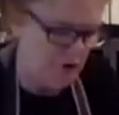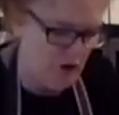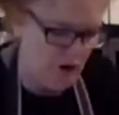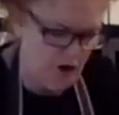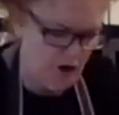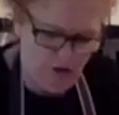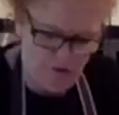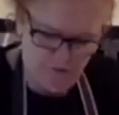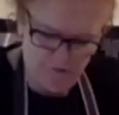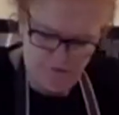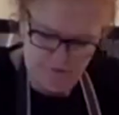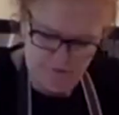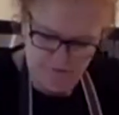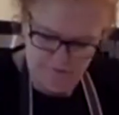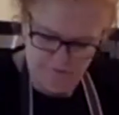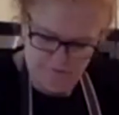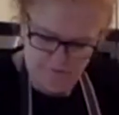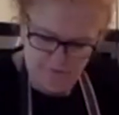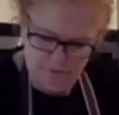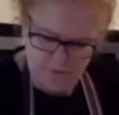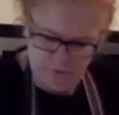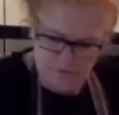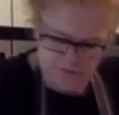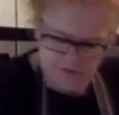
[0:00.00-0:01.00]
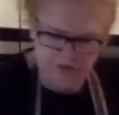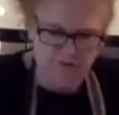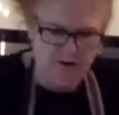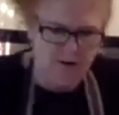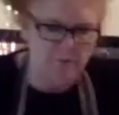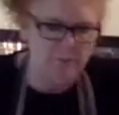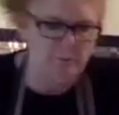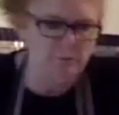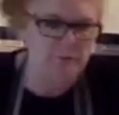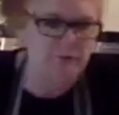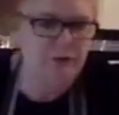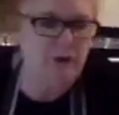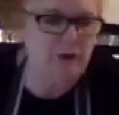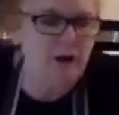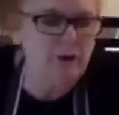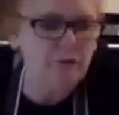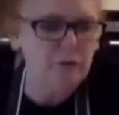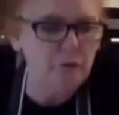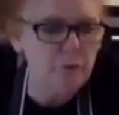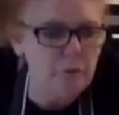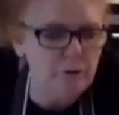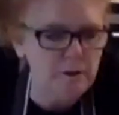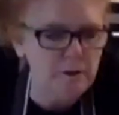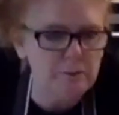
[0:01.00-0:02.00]
140 grams of
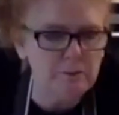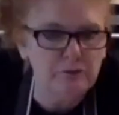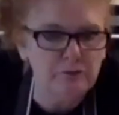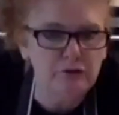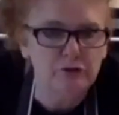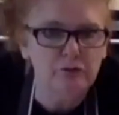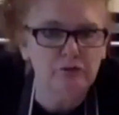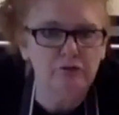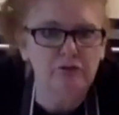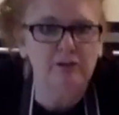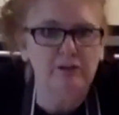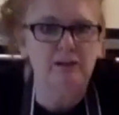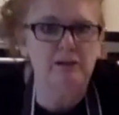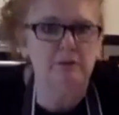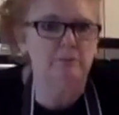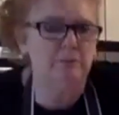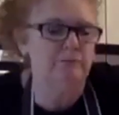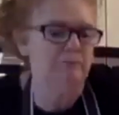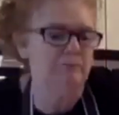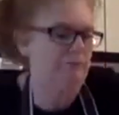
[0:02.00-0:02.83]
whipped cream.